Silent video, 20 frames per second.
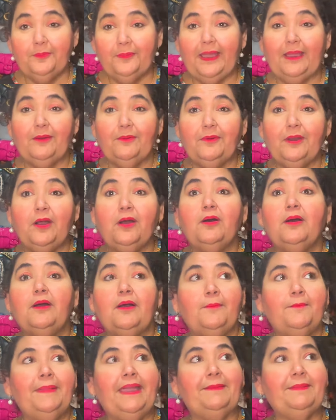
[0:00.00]
well,
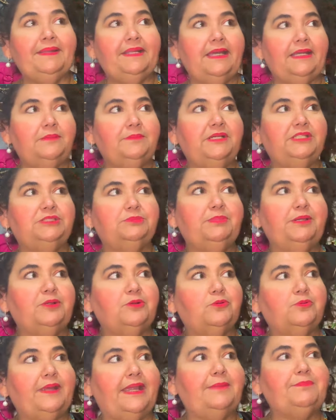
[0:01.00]
maybe not a much better
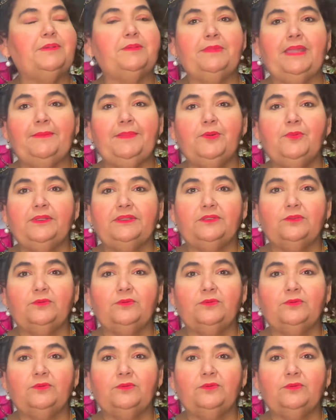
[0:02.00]
rate, but maybe what the